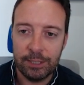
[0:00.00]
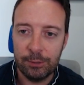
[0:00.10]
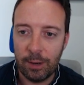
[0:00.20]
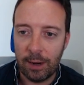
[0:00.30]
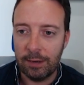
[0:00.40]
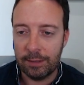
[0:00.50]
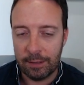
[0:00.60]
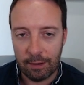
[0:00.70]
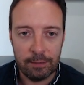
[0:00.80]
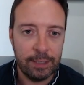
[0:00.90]
you are an
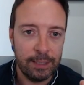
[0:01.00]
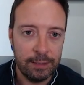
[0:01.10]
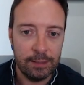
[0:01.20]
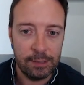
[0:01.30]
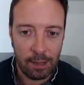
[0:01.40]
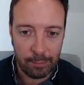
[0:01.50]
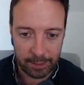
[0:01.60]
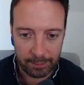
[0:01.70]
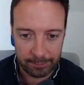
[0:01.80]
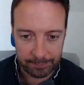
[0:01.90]
authority in this
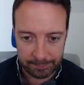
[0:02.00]
topic.